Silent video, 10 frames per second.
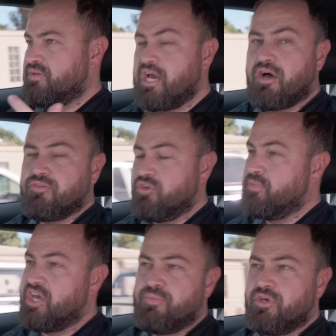Now, you
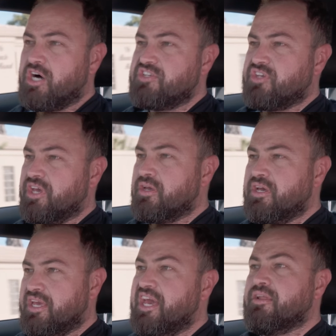may be asking
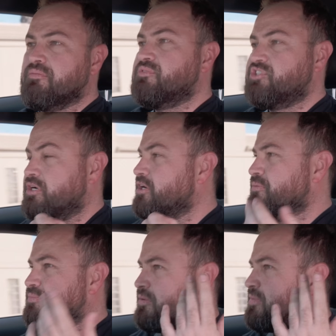again,
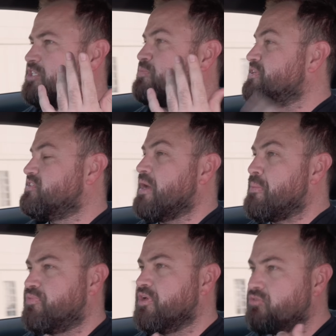Ciro, there must be
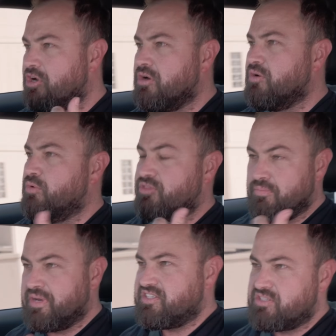something wrong with
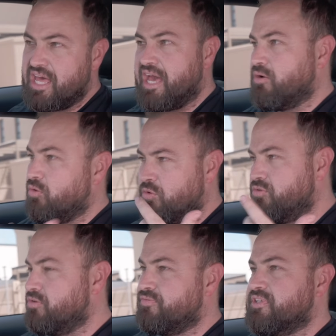the Mustang. All
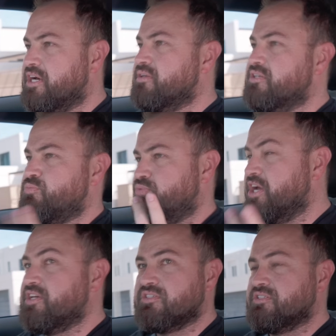you've done is
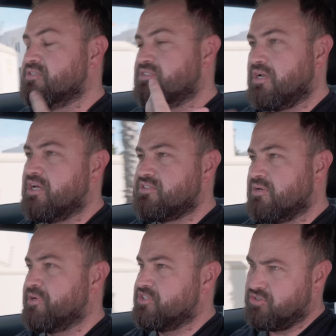praise it and tell us
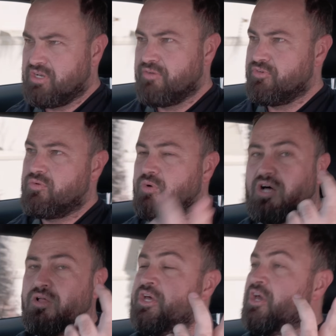how much you love it.
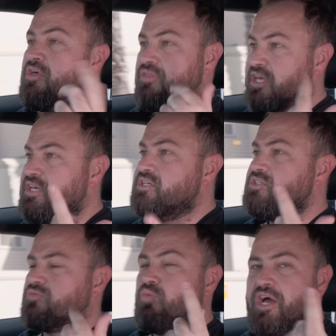Well, there
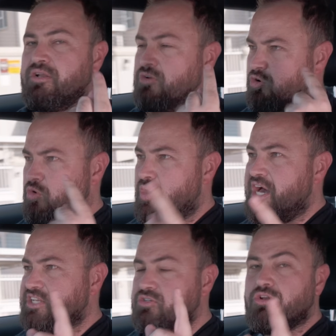is one
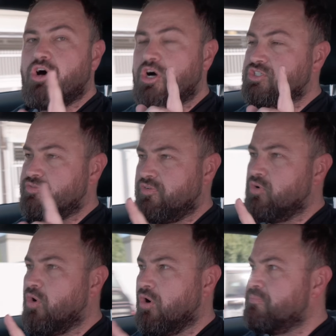quite large
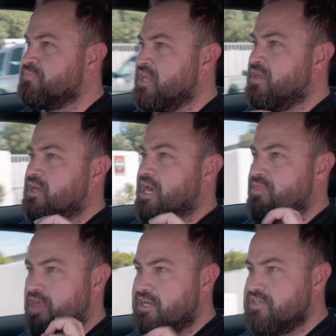flaw,
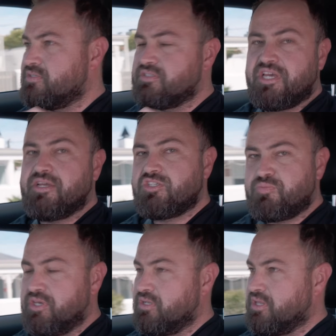and that is the 10-speed